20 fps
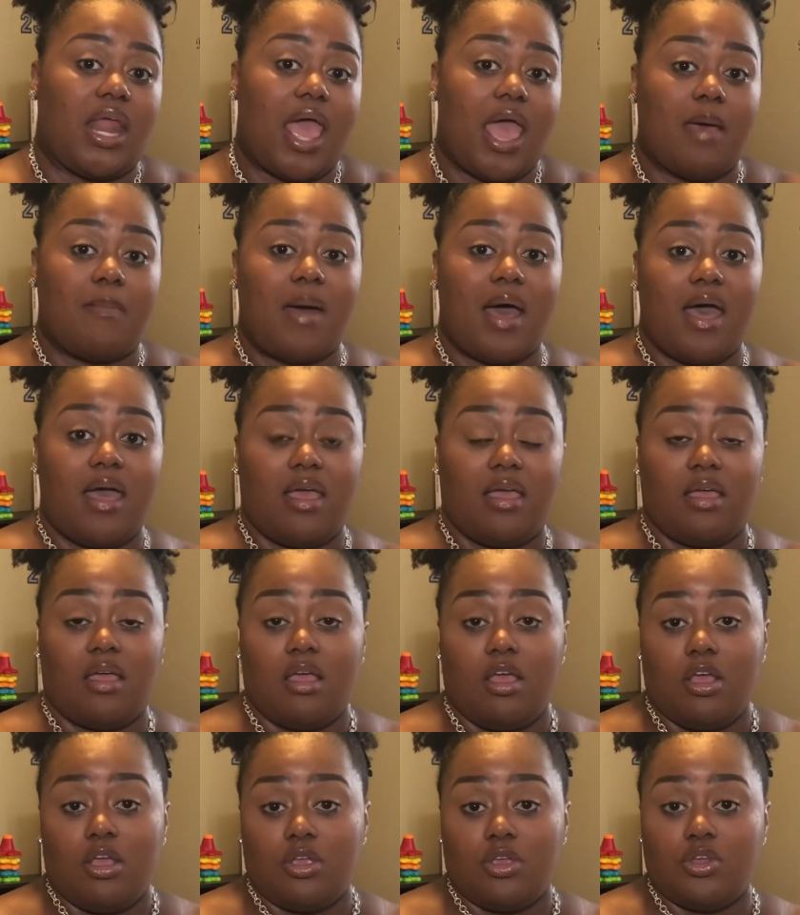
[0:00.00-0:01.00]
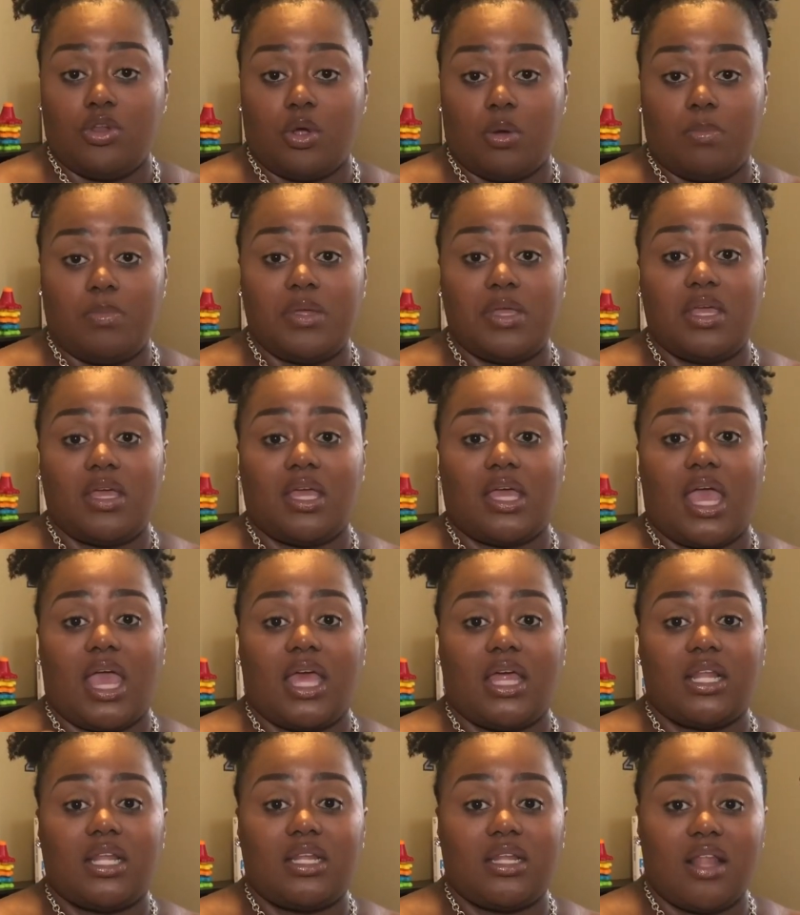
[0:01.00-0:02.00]
Am I, being
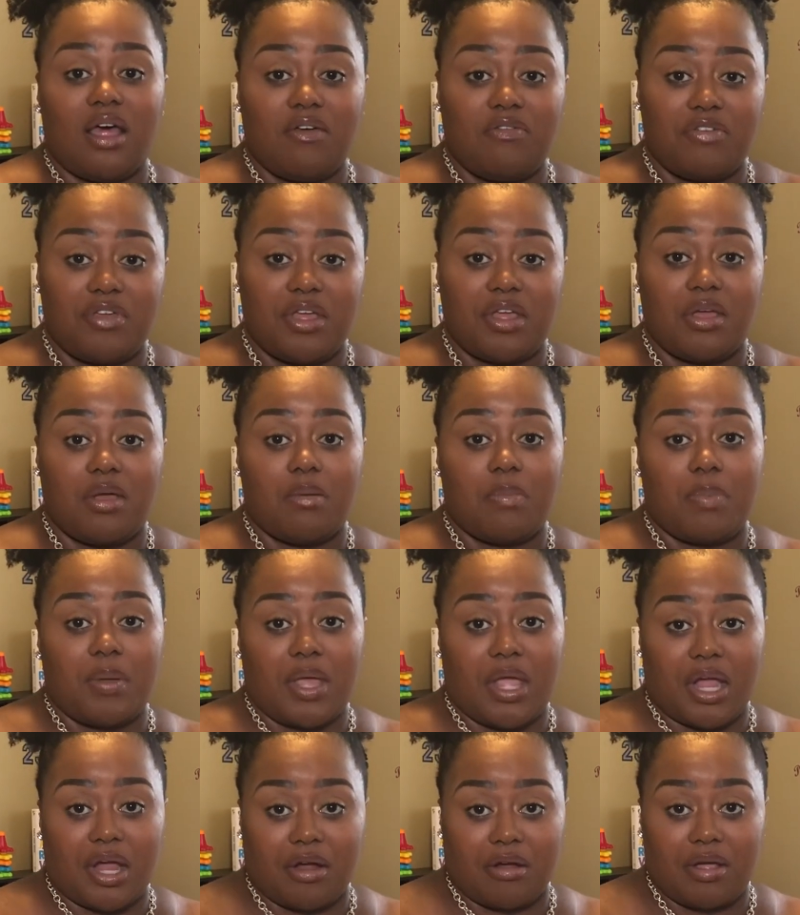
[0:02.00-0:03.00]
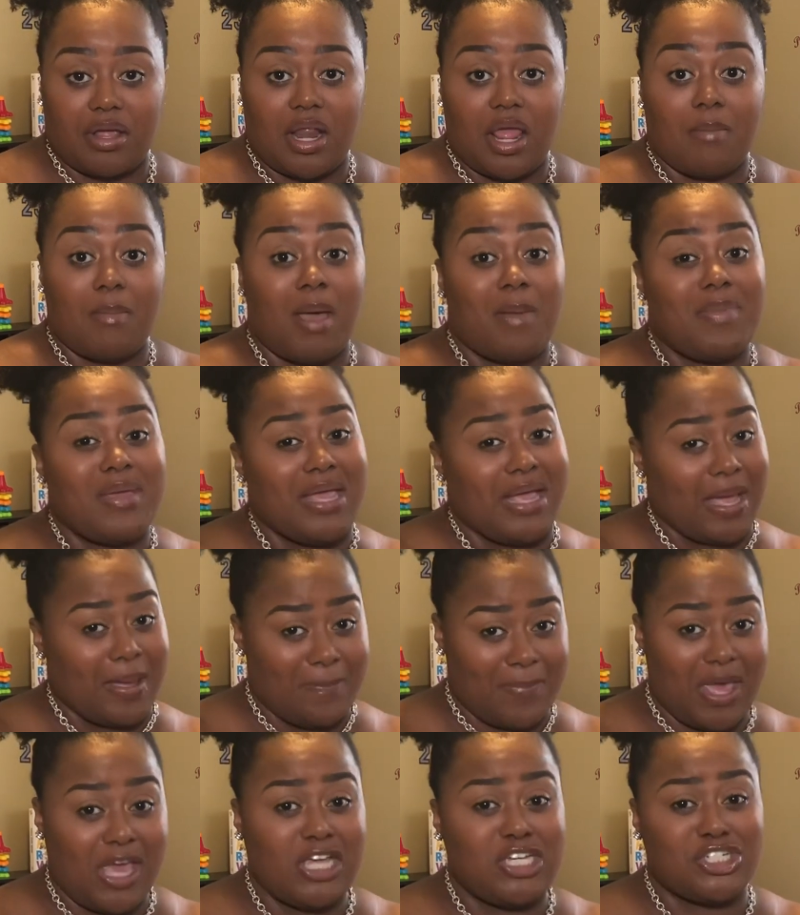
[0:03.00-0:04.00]
a loving parent? Am I being a
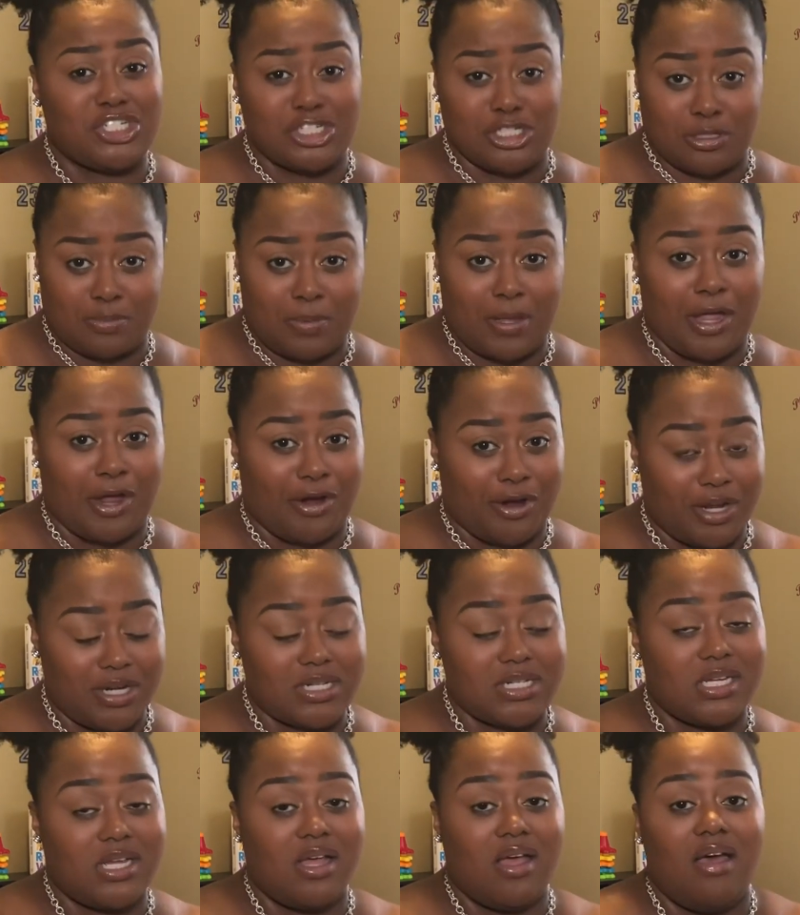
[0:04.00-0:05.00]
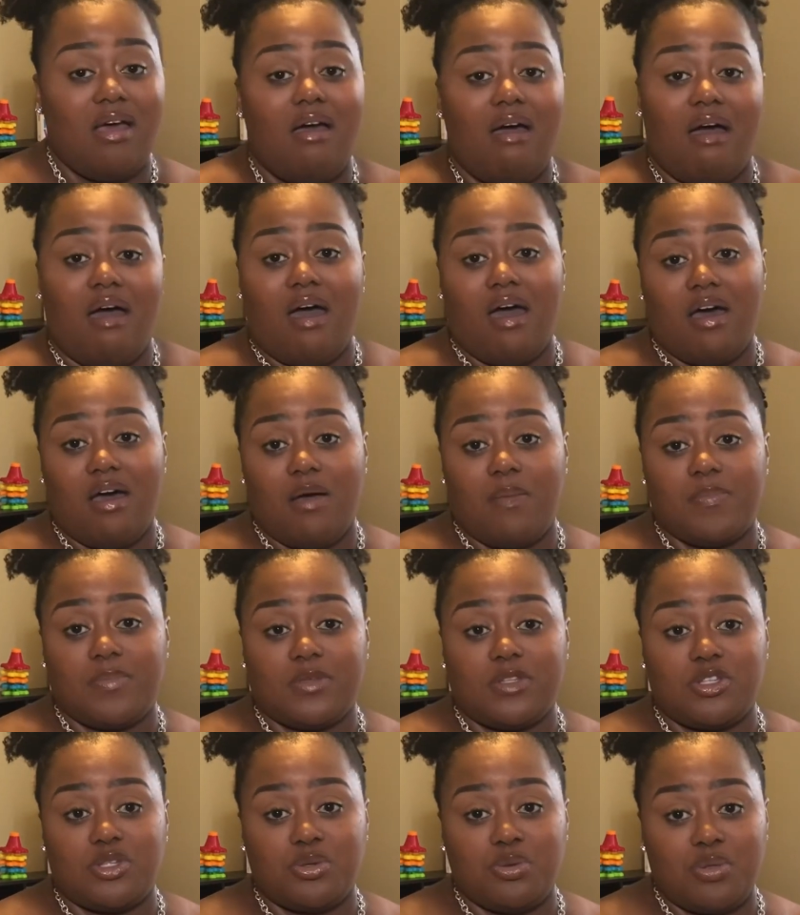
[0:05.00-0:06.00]
patient parent
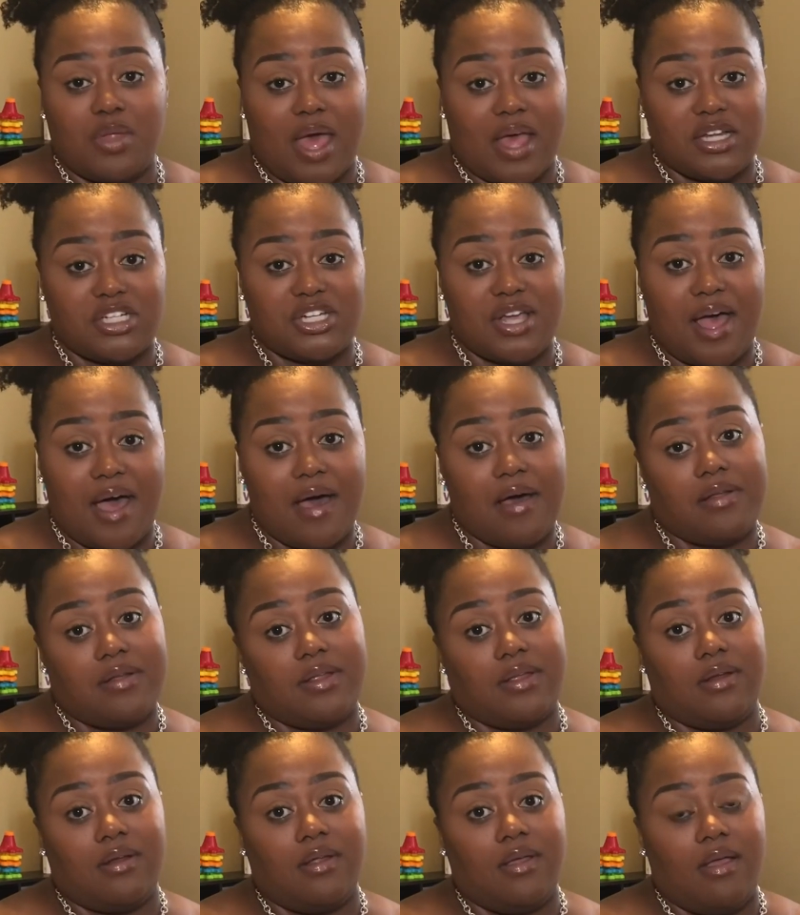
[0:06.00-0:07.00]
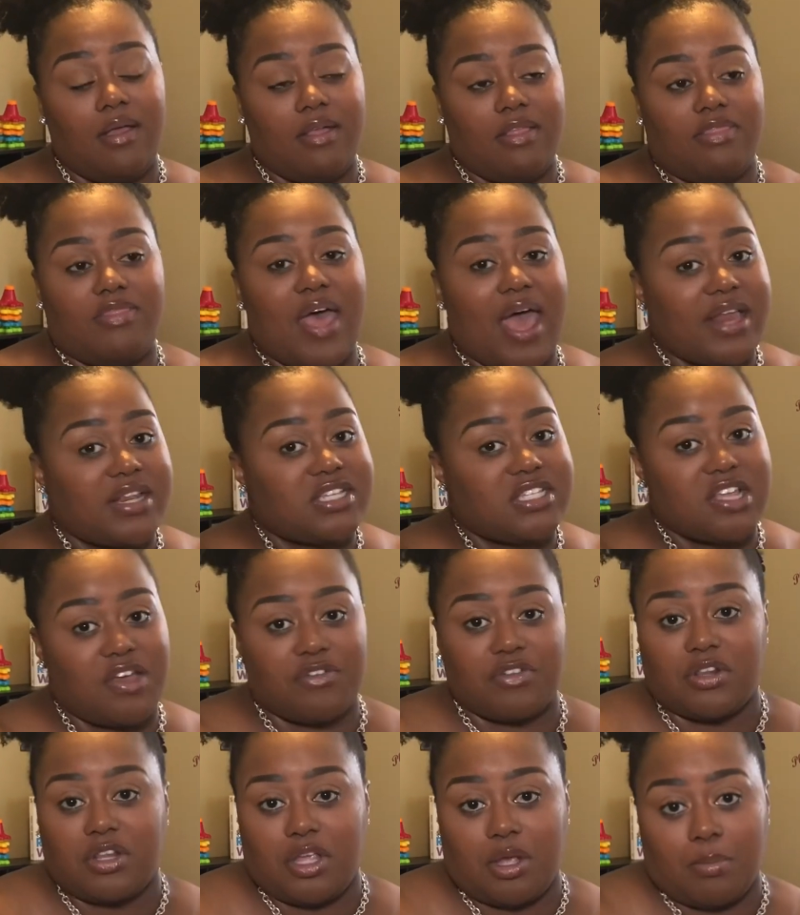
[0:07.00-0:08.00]
to that child? And that is
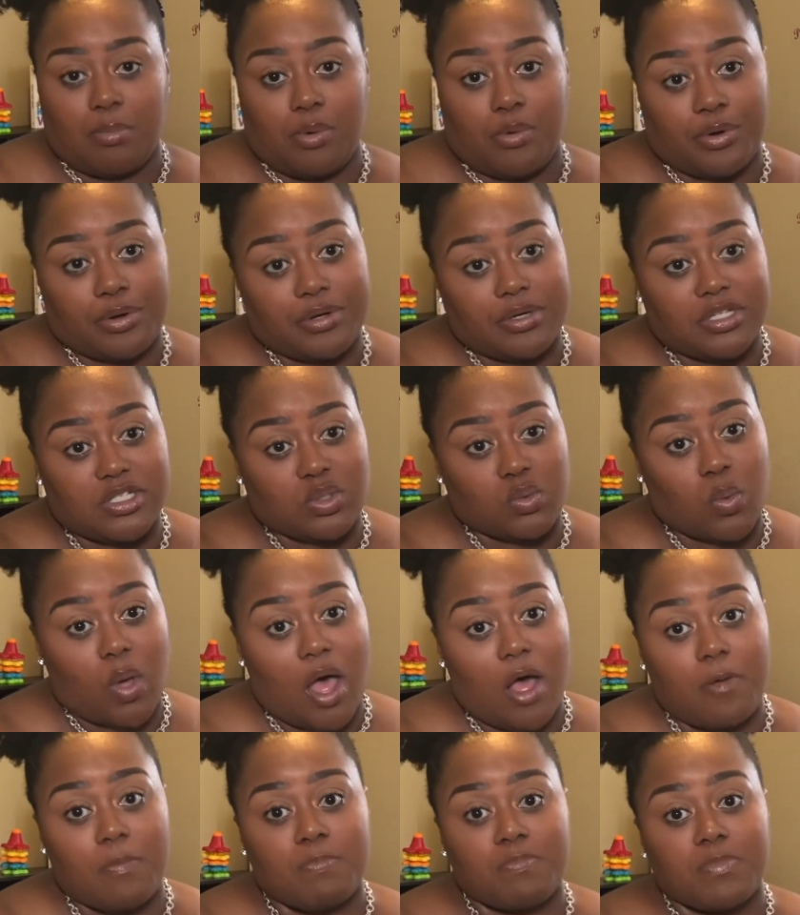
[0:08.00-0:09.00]
definitely important as well.